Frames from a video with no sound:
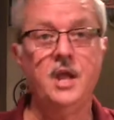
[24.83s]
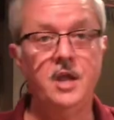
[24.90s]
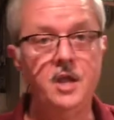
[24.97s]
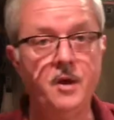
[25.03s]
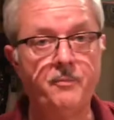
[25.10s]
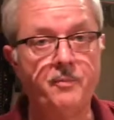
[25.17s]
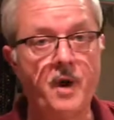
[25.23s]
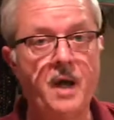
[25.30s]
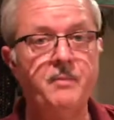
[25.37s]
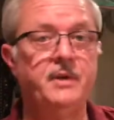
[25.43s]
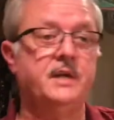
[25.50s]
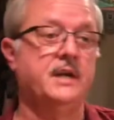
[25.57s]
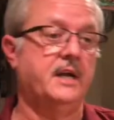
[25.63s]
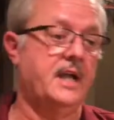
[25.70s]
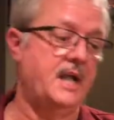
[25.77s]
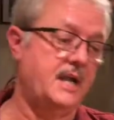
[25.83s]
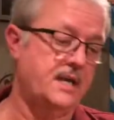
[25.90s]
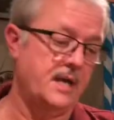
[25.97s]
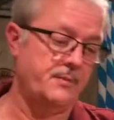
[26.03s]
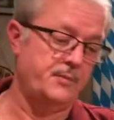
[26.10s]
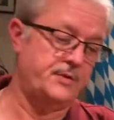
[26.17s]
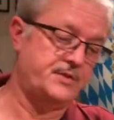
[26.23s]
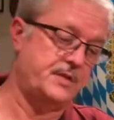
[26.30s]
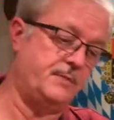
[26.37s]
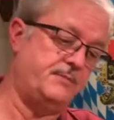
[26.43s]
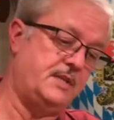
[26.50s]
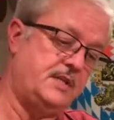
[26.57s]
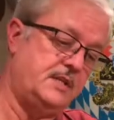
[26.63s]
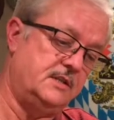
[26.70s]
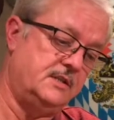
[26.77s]
you're probably going to end up with
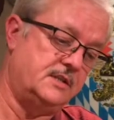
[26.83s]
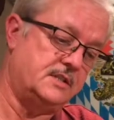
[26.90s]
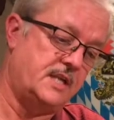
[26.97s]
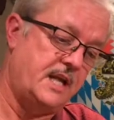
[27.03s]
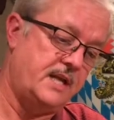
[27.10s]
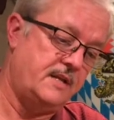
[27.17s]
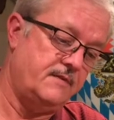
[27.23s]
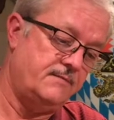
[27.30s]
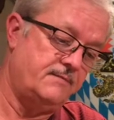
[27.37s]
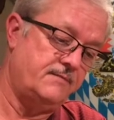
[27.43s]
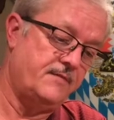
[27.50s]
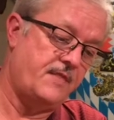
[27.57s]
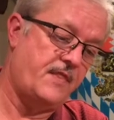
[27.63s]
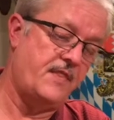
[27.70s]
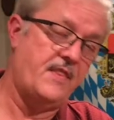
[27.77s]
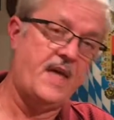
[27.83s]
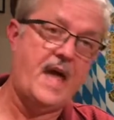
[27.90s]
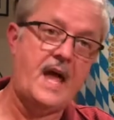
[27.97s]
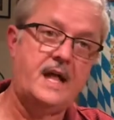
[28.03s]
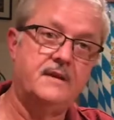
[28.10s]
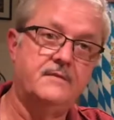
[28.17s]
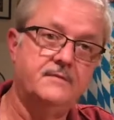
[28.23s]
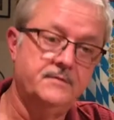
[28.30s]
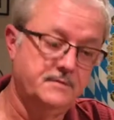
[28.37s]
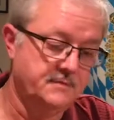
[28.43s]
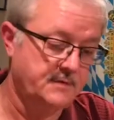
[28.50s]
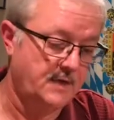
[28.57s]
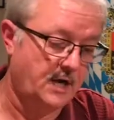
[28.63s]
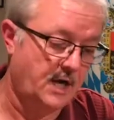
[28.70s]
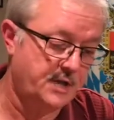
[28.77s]
something that looks like that,
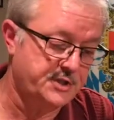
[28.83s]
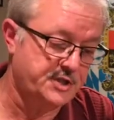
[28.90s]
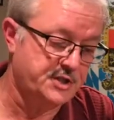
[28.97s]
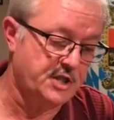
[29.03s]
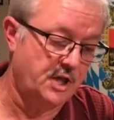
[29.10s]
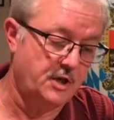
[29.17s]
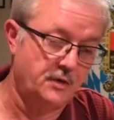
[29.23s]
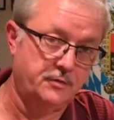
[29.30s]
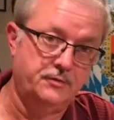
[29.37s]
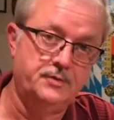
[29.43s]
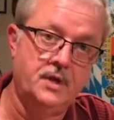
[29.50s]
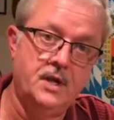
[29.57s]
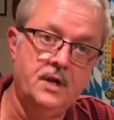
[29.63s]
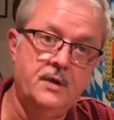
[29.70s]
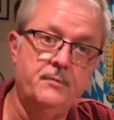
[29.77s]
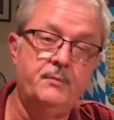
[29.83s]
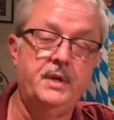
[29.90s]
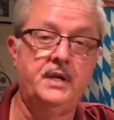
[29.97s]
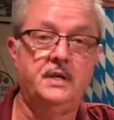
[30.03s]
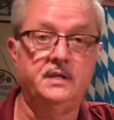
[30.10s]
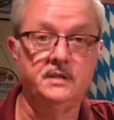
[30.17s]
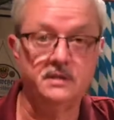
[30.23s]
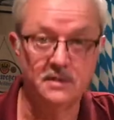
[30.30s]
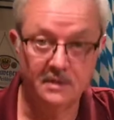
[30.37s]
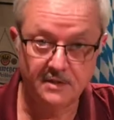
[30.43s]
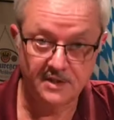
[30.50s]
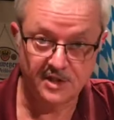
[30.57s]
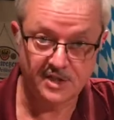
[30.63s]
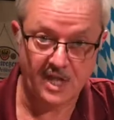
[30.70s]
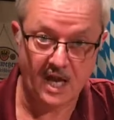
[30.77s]
a stone, because
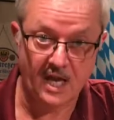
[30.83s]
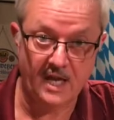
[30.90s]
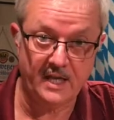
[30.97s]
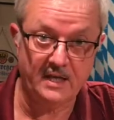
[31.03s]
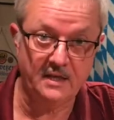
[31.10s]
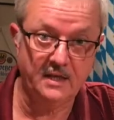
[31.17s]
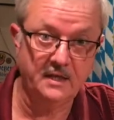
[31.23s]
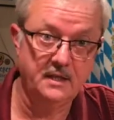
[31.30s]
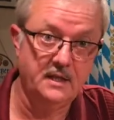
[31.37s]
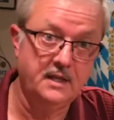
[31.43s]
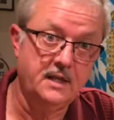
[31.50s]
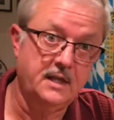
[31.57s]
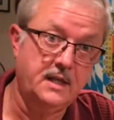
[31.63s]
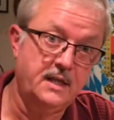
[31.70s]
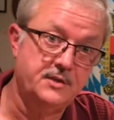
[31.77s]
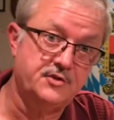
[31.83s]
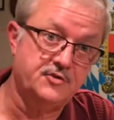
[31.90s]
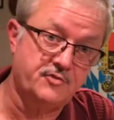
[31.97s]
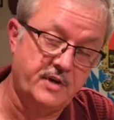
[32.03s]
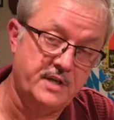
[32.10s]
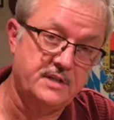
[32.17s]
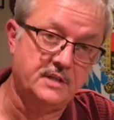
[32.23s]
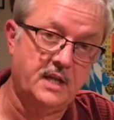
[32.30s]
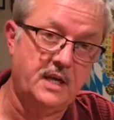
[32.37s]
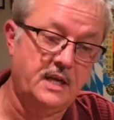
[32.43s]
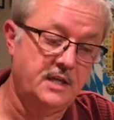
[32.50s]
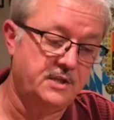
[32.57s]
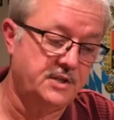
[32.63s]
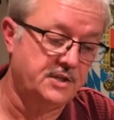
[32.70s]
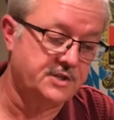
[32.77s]
Stein is
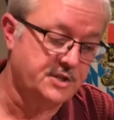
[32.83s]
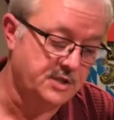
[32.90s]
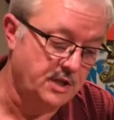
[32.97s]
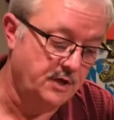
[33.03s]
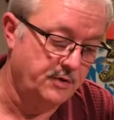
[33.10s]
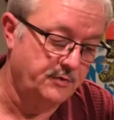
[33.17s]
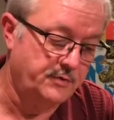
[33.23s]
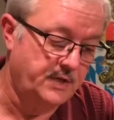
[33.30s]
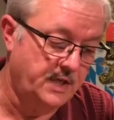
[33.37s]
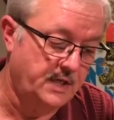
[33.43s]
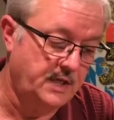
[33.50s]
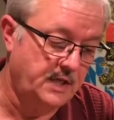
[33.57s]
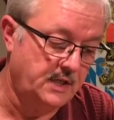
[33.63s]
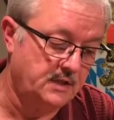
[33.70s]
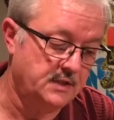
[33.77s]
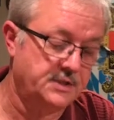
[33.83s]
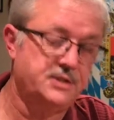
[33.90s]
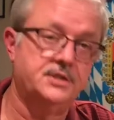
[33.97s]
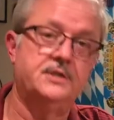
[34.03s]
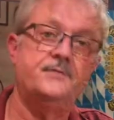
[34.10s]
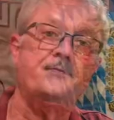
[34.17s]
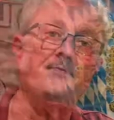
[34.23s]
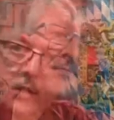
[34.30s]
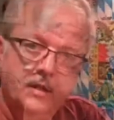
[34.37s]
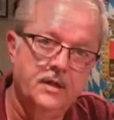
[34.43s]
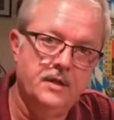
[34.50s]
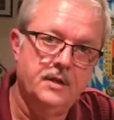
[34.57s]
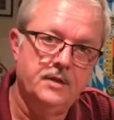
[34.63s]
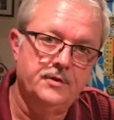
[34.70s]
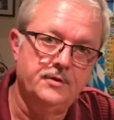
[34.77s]
translated to stone in English.
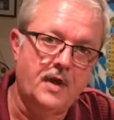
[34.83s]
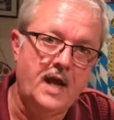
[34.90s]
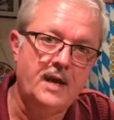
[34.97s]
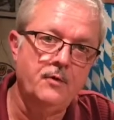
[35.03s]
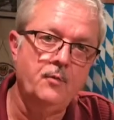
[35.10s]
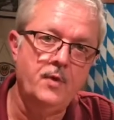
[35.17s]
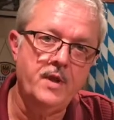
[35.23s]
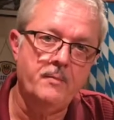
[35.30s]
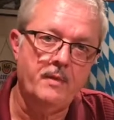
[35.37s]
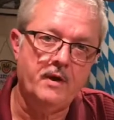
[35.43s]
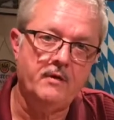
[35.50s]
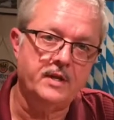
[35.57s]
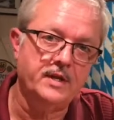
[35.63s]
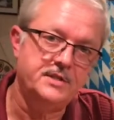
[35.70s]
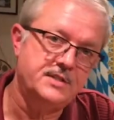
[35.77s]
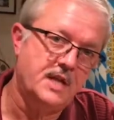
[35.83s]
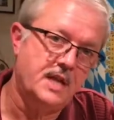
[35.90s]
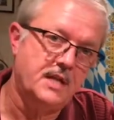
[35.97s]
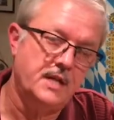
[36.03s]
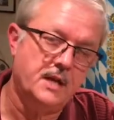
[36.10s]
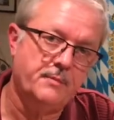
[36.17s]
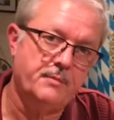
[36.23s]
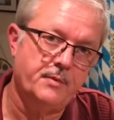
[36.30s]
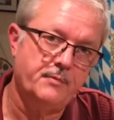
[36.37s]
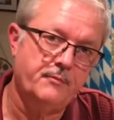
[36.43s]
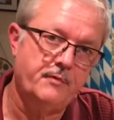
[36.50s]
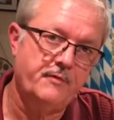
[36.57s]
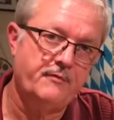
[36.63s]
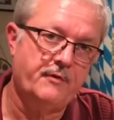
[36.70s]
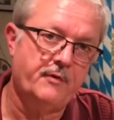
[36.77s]
So how did we Americans end up
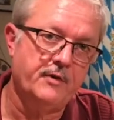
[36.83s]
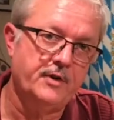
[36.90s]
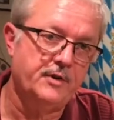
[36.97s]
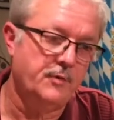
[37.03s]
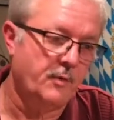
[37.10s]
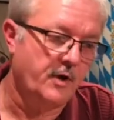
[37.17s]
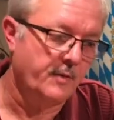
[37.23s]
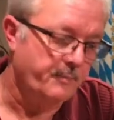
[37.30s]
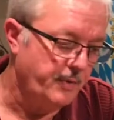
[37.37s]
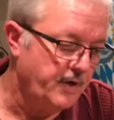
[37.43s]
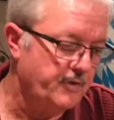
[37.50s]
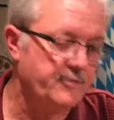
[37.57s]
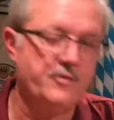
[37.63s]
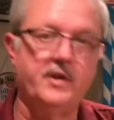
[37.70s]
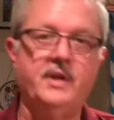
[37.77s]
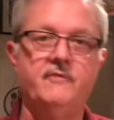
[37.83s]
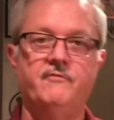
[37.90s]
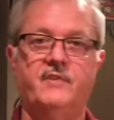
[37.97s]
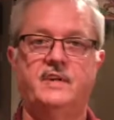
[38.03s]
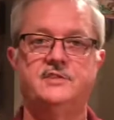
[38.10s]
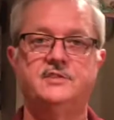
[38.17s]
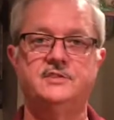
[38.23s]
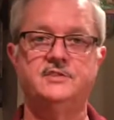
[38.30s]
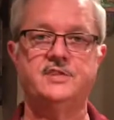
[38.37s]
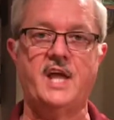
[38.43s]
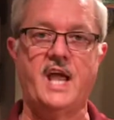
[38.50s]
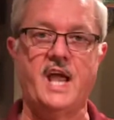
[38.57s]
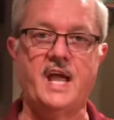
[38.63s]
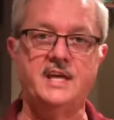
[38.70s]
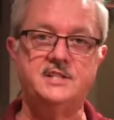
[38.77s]
referring to our beer drinking vessels
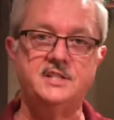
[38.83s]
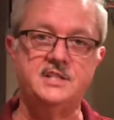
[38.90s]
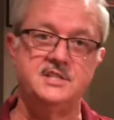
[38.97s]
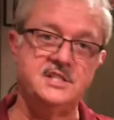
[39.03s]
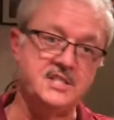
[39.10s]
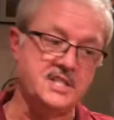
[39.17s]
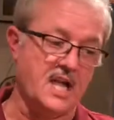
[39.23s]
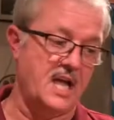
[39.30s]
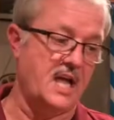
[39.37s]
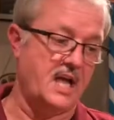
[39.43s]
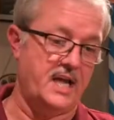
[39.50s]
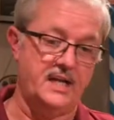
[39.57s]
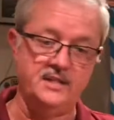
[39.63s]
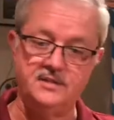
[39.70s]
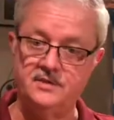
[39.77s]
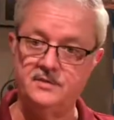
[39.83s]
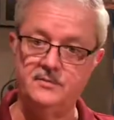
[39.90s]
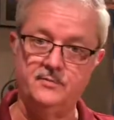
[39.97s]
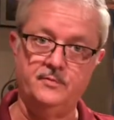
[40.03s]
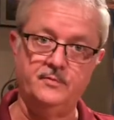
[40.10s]
as steins